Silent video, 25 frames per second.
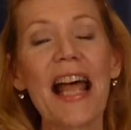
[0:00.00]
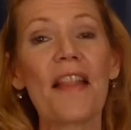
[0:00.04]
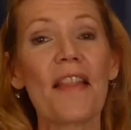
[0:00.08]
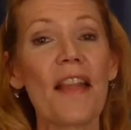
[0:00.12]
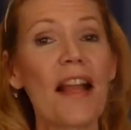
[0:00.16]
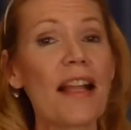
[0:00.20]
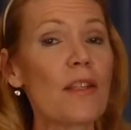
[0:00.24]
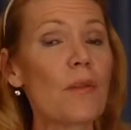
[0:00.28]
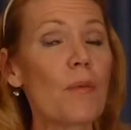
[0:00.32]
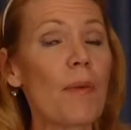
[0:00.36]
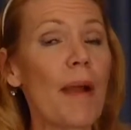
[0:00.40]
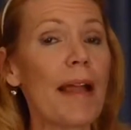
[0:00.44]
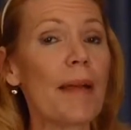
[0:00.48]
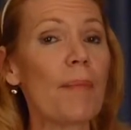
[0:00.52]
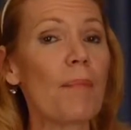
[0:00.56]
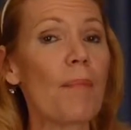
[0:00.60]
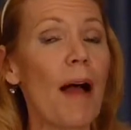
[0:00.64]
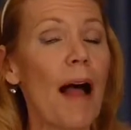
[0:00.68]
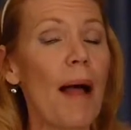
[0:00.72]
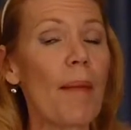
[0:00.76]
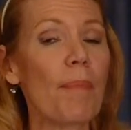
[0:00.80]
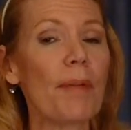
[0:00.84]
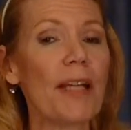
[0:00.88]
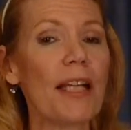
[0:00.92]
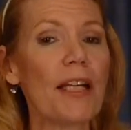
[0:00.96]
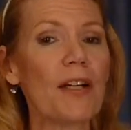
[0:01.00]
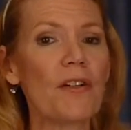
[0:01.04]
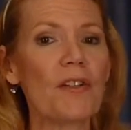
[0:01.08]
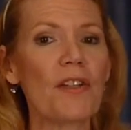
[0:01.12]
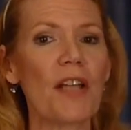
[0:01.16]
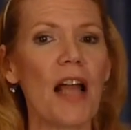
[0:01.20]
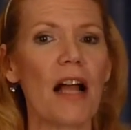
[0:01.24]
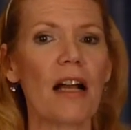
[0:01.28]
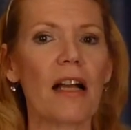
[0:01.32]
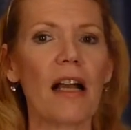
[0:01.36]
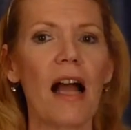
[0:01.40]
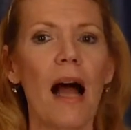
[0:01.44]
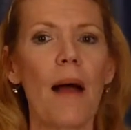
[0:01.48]
That's right,
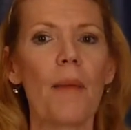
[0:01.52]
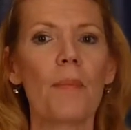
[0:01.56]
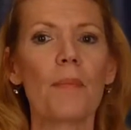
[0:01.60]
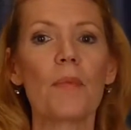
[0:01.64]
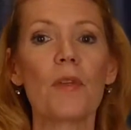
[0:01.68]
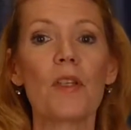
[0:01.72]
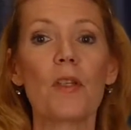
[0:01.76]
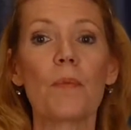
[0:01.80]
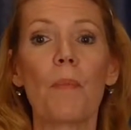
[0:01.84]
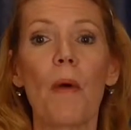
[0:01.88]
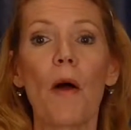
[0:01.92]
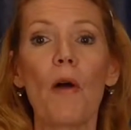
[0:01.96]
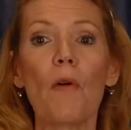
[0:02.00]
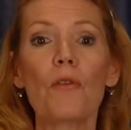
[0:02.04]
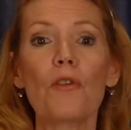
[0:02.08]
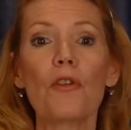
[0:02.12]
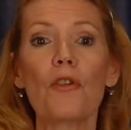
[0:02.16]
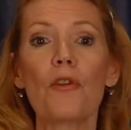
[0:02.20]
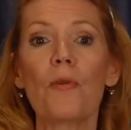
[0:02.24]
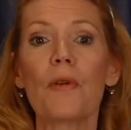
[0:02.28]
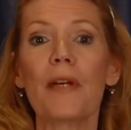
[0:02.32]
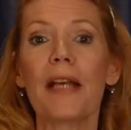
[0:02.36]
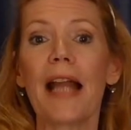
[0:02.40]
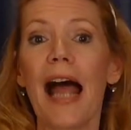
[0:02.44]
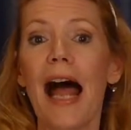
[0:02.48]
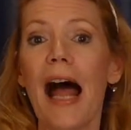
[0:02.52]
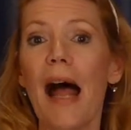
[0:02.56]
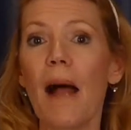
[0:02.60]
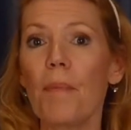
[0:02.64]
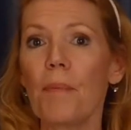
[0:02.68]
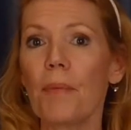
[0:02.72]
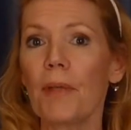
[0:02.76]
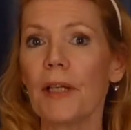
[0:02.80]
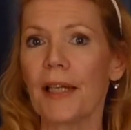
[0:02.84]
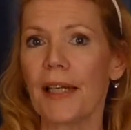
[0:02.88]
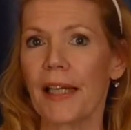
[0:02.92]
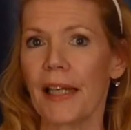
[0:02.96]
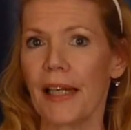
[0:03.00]
PopEater.com spoke to an
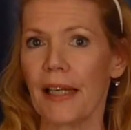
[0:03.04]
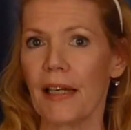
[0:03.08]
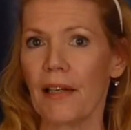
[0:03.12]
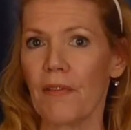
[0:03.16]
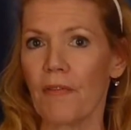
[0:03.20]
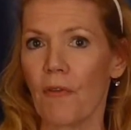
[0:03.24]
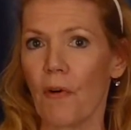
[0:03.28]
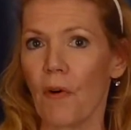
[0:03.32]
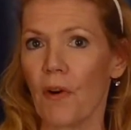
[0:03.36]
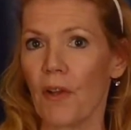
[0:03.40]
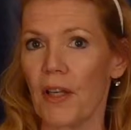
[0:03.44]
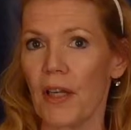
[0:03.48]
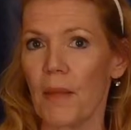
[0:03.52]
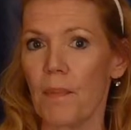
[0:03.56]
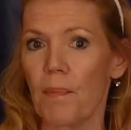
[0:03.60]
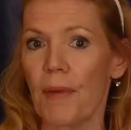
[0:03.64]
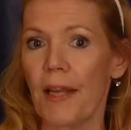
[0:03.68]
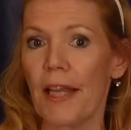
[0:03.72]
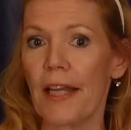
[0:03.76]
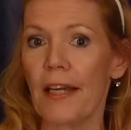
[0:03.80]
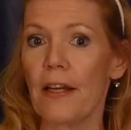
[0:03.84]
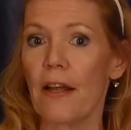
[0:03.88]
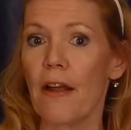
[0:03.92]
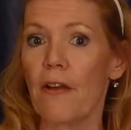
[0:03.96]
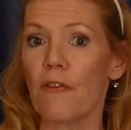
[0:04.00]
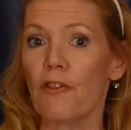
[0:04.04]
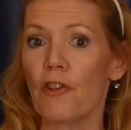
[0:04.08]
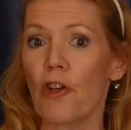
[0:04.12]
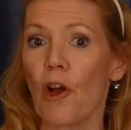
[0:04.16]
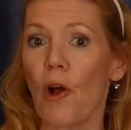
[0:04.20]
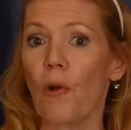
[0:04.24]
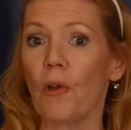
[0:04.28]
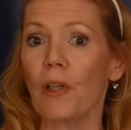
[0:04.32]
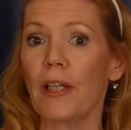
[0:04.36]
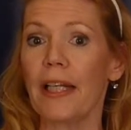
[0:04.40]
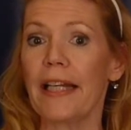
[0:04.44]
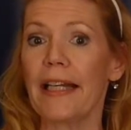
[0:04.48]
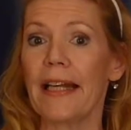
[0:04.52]
applicant for the Pitt
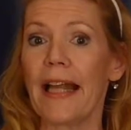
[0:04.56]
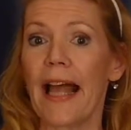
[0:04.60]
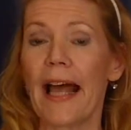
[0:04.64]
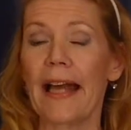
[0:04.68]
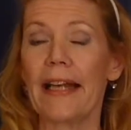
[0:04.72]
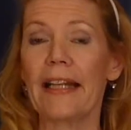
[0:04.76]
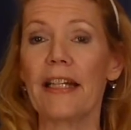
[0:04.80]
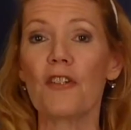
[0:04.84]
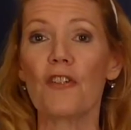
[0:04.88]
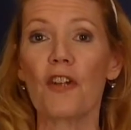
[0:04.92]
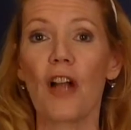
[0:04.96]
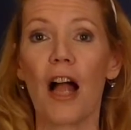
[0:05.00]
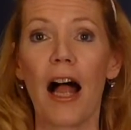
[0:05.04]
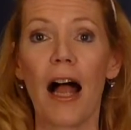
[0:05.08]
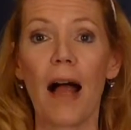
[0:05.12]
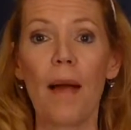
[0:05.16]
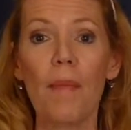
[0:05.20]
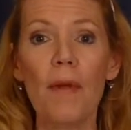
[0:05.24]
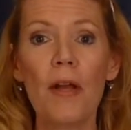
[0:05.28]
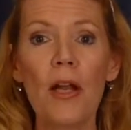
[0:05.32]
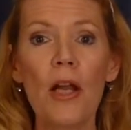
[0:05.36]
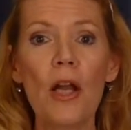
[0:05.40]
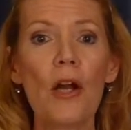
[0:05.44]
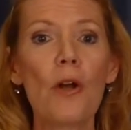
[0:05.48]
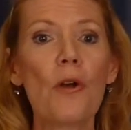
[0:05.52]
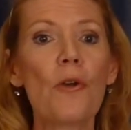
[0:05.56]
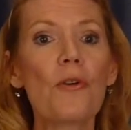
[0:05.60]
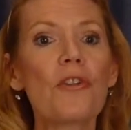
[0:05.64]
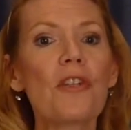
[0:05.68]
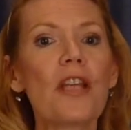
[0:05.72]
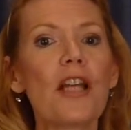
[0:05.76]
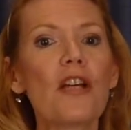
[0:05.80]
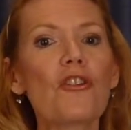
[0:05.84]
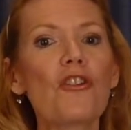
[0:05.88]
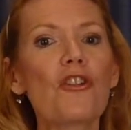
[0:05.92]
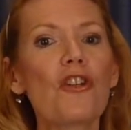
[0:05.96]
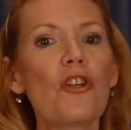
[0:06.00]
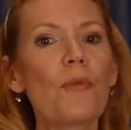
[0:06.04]
Jolie nanny job who
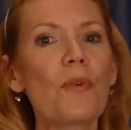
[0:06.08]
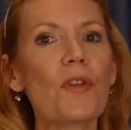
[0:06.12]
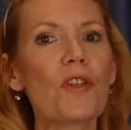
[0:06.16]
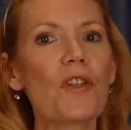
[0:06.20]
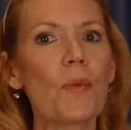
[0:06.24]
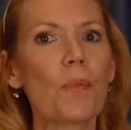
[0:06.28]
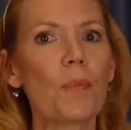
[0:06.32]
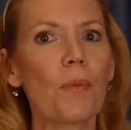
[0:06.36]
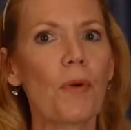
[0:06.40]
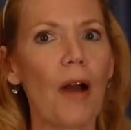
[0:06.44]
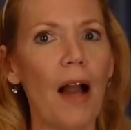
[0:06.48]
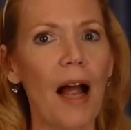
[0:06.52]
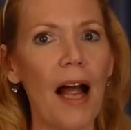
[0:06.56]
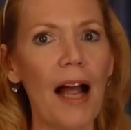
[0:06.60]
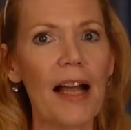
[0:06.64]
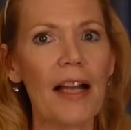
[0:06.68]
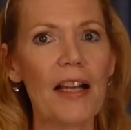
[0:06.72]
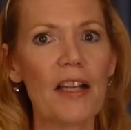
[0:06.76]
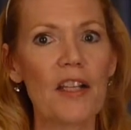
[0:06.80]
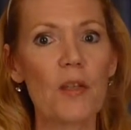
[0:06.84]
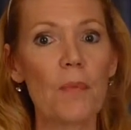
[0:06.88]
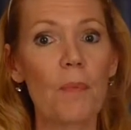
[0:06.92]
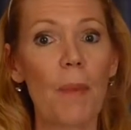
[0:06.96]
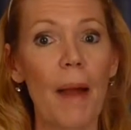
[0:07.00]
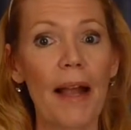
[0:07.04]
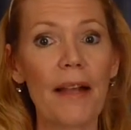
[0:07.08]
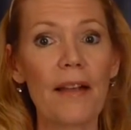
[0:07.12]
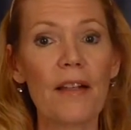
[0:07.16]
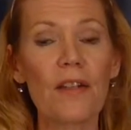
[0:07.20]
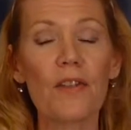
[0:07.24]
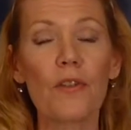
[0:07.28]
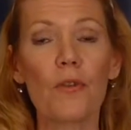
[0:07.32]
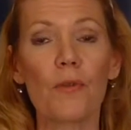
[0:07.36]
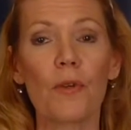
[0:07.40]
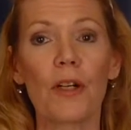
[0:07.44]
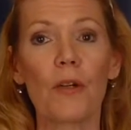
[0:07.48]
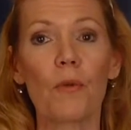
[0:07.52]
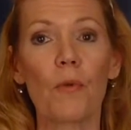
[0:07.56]
said she was surprised by the
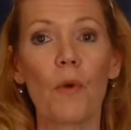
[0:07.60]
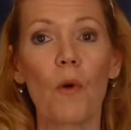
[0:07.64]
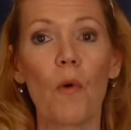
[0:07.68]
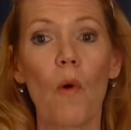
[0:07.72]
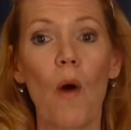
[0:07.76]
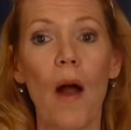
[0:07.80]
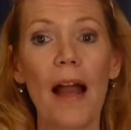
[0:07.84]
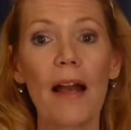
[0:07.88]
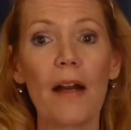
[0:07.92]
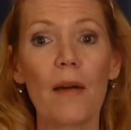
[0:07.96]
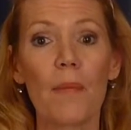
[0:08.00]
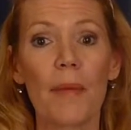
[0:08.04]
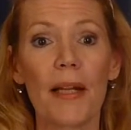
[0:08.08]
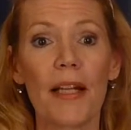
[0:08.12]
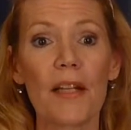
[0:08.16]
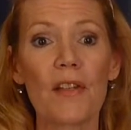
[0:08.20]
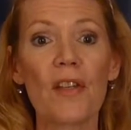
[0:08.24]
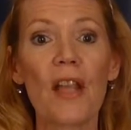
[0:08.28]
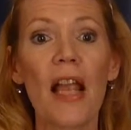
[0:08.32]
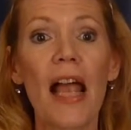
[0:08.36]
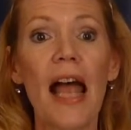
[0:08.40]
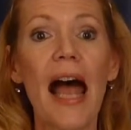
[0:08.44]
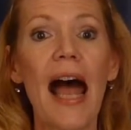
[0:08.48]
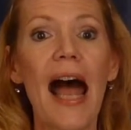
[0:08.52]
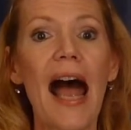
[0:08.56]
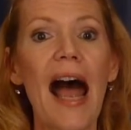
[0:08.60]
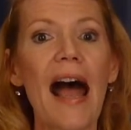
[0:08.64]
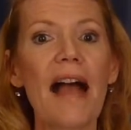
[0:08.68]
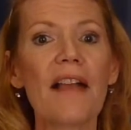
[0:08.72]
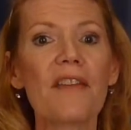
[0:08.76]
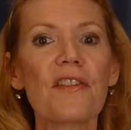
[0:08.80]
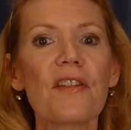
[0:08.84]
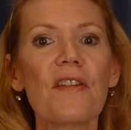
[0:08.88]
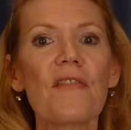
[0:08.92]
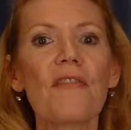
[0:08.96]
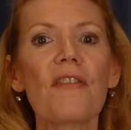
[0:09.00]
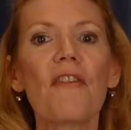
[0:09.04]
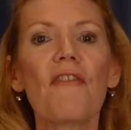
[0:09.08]
strict requirements
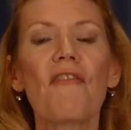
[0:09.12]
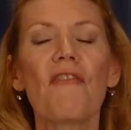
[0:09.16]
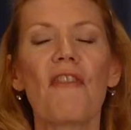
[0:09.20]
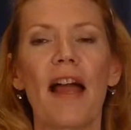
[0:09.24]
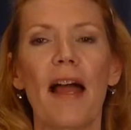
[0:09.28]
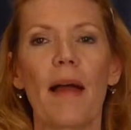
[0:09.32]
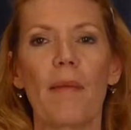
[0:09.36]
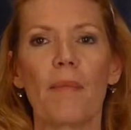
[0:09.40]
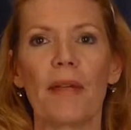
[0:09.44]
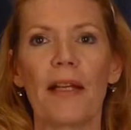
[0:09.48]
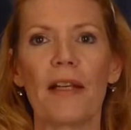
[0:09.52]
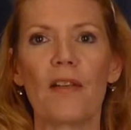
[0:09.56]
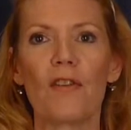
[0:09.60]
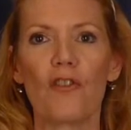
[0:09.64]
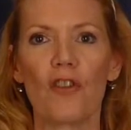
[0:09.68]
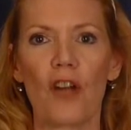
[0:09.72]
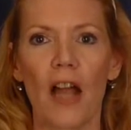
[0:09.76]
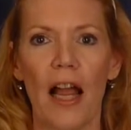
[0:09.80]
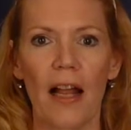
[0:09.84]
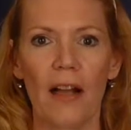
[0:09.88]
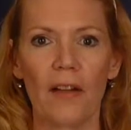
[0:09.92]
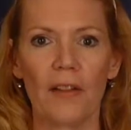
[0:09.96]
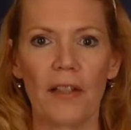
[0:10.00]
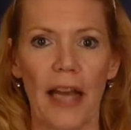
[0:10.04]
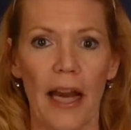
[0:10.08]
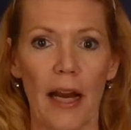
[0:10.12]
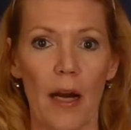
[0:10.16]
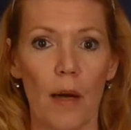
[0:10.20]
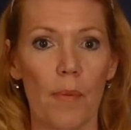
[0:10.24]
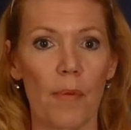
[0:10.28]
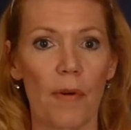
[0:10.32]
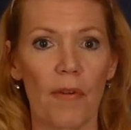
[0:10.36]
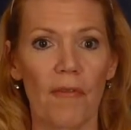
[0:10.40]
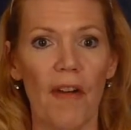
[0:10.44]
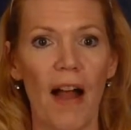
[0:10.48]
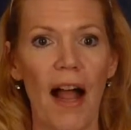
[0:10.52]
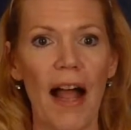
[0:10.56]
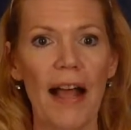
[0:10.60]
asked of the family's child care
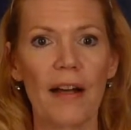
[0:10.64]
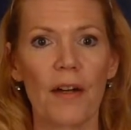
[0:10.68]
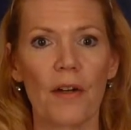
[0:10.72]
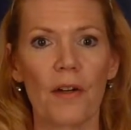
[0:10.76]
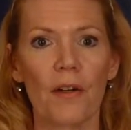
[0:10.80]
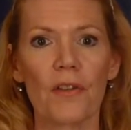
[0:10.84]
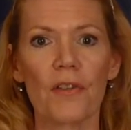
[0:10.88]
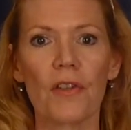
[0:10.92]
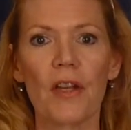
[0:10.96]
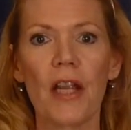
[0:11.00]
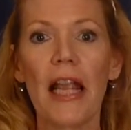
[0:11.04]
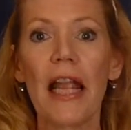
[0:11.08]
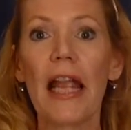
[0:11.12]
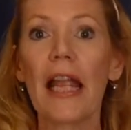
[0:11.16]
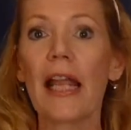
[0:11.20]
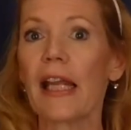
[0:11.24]
providers.